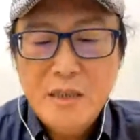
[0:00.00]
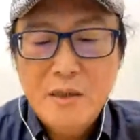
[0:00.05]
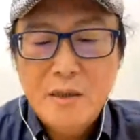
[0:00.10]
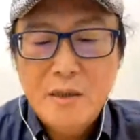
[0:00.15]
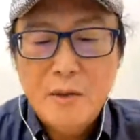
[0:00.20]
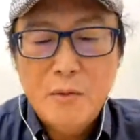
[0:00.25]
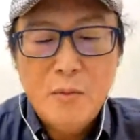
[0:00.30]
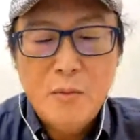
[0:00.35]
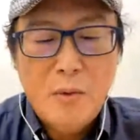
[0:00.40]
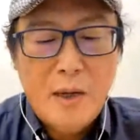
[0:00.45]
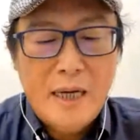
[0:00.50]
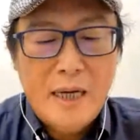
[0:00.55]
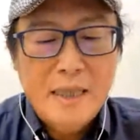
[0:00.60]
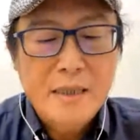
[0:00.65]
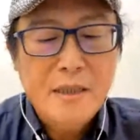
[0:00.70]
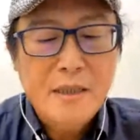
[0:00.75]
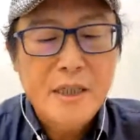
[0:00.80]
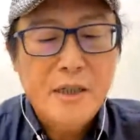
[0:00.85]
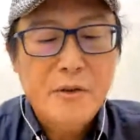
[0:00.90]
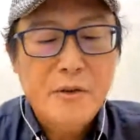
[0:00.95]

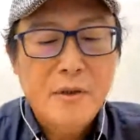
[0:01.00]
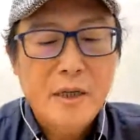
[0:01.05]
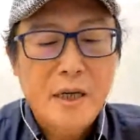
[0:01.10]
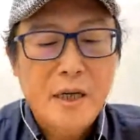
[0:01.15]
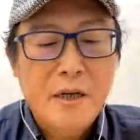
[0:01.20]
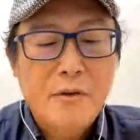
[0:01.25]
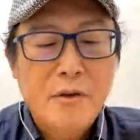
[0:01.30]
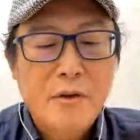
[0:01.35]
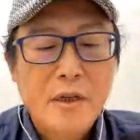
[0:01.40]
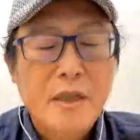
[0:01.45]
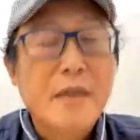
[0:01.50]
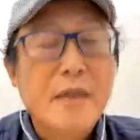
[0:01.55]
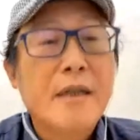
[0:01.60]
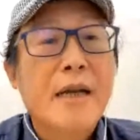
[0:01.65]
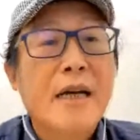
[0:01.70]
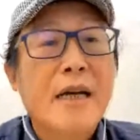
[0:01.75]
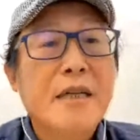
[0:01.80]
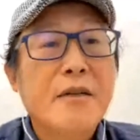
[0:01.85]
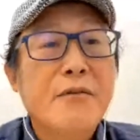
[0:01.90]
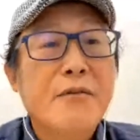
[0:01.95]
depicts the white
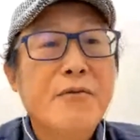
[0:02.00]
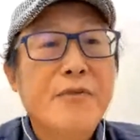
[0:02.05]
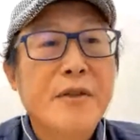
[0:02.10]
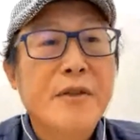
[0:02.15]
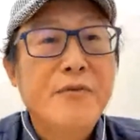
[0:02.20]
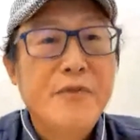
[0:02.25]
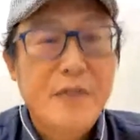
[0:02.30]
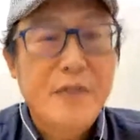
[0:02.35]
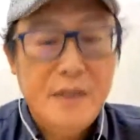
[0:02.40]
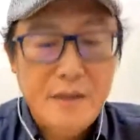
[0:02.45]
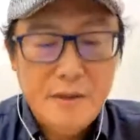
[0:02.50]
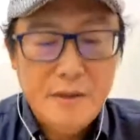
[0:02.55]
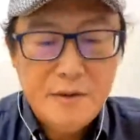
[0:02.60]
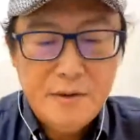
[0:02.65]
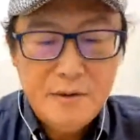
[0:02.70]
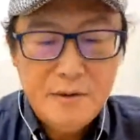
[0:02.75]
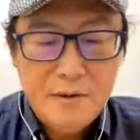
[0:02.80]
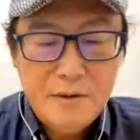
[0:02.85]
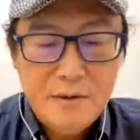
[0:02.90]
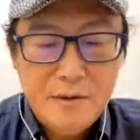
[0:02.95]
terror era in
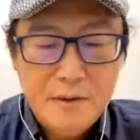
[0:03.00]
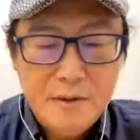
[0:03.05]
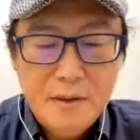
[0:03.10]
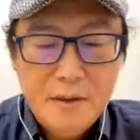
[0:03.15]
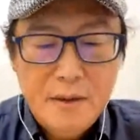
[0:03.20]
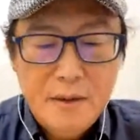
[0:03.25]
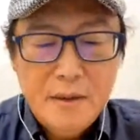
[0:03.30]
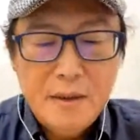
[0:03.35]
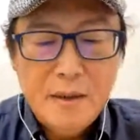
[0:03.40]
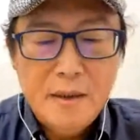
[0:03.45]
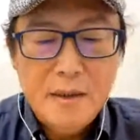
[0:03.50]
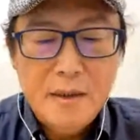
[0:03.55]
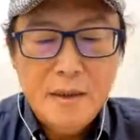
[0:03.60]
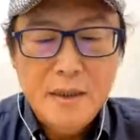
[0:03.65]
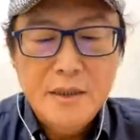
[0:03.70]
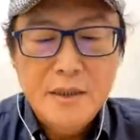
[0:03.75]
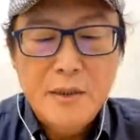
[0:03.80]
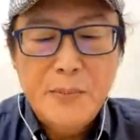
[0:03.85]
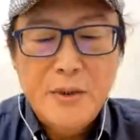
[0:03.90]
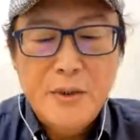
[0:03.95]
1950s.
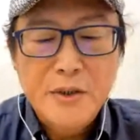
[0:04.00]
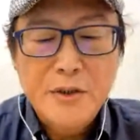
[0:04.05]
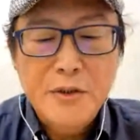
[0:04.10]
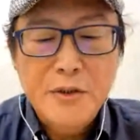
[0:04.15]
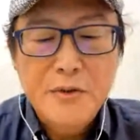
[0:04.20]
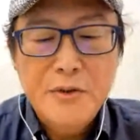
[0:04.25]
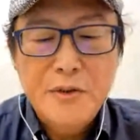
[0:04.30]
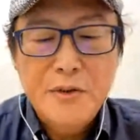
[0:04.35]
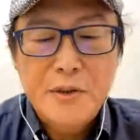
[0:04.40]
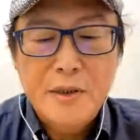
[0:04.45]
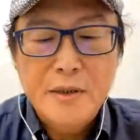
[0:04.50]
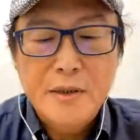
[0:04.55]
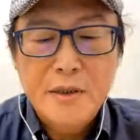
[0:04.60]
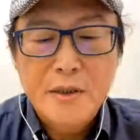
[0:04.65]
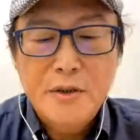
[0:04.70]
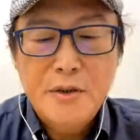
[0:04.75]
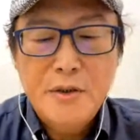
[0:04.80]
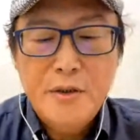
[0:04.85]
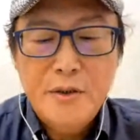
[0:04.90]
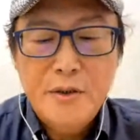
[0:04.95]
As a
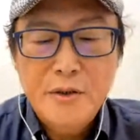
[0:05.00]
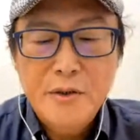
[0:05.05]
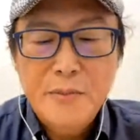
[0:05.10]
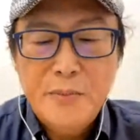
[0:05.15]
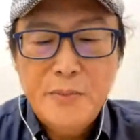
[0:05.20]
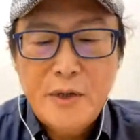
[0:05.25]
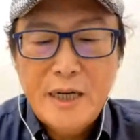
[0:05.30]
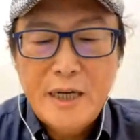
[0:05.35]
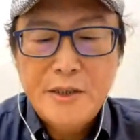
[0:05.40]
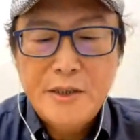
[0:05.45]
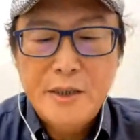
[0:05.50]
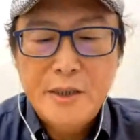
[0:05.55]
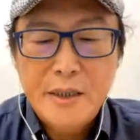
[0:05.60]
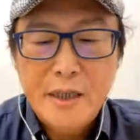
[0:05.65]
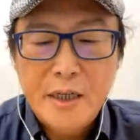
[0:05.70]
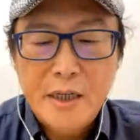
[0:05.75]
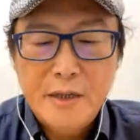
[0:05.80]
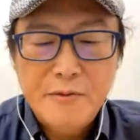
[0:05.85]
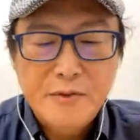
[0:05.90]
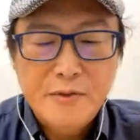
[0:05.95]
producer, the
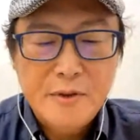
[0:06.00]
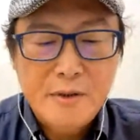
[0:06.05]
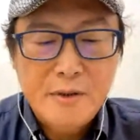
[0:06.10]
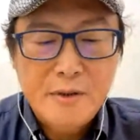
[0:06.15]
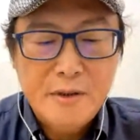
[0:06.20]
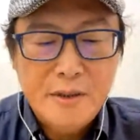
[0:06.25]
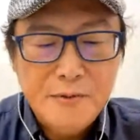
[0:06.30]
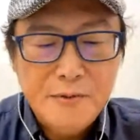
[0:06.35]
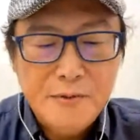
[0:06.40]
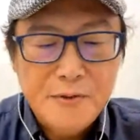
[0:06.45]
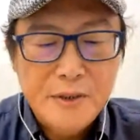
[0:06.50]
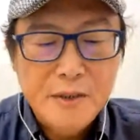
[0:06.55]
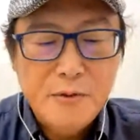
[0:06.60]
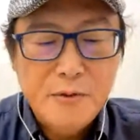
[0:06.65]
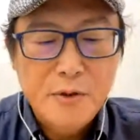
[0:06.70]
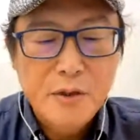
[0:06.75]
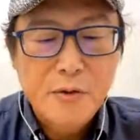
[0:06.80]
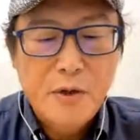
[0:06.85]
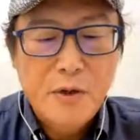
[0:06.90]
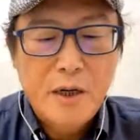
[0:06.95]
two projects have
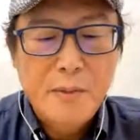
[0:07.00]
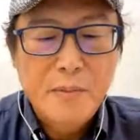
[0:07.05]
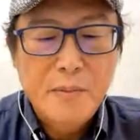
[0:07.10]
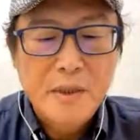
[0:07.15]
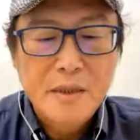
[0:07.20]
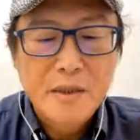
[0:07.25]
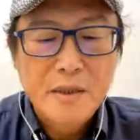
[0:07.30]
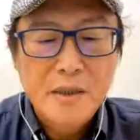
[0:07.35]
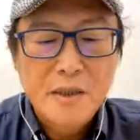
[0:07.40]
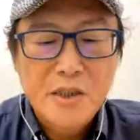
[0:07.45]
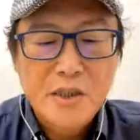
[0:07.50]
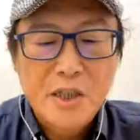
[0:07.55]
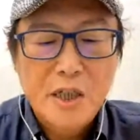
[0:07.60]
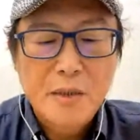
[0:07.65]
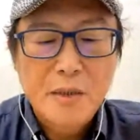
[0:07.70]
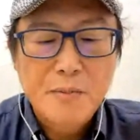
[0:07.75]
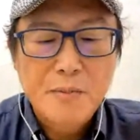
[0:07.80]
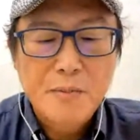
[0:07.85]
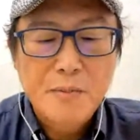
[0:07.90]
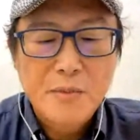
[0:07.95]
different
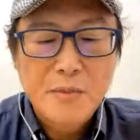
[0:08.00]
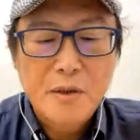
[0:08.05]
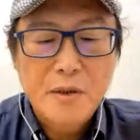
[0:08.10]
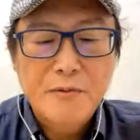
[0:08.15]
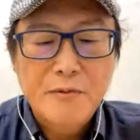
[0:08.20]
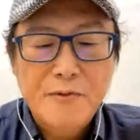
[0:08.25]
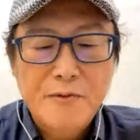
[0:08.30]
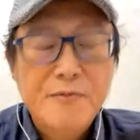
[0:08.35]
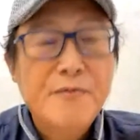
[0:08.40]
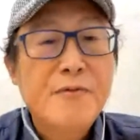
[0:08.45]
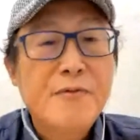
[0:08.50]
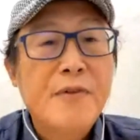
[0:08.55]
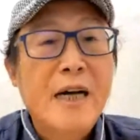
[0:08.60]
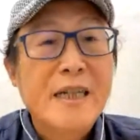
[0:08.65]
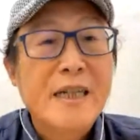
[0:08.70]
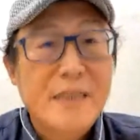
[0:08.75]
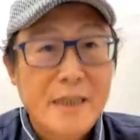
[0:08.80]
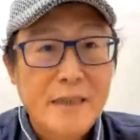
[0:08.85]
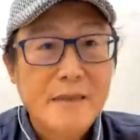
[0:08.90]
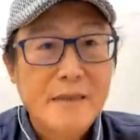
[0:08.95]
requirements in terms of
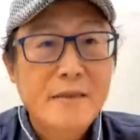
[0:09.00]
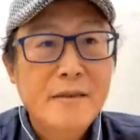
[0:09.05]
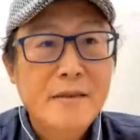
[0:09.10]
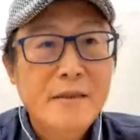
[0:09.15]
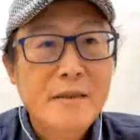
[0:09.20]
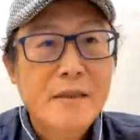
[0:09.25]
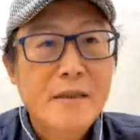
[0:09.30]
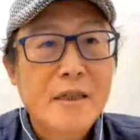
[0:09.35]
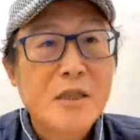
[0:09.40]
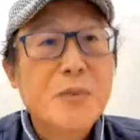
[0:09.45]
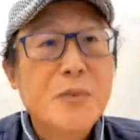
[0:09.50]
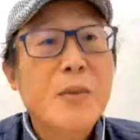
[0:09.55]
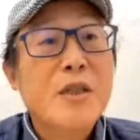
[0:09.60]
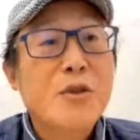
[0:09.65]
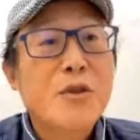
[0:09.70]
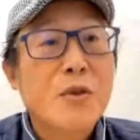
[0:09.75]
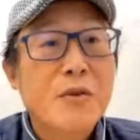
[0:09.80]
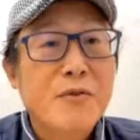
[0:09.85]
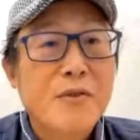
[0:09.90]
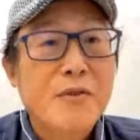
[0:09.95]
funding,
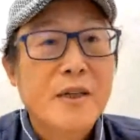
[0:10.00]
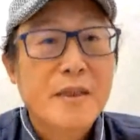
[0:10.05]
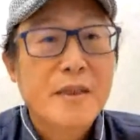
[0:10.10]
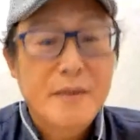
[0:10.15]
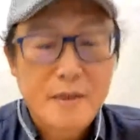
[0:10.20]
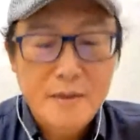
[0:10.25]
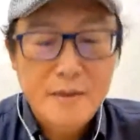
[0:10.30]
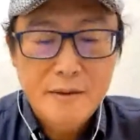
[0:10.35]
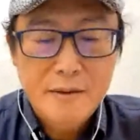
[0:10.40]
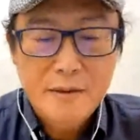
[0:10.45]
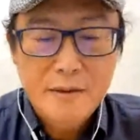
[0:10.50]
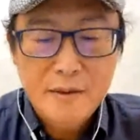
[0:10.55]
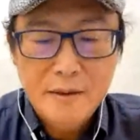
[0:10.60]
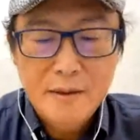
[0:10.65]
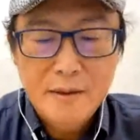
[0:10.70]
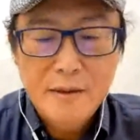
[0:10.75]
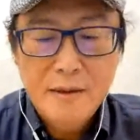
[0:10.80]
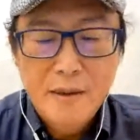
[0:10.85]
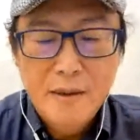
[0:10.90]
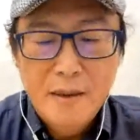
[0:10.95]
especially
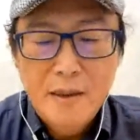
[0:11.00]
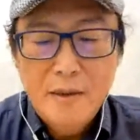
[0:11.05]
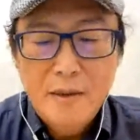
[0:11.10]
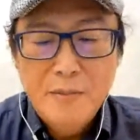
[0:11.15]
funding.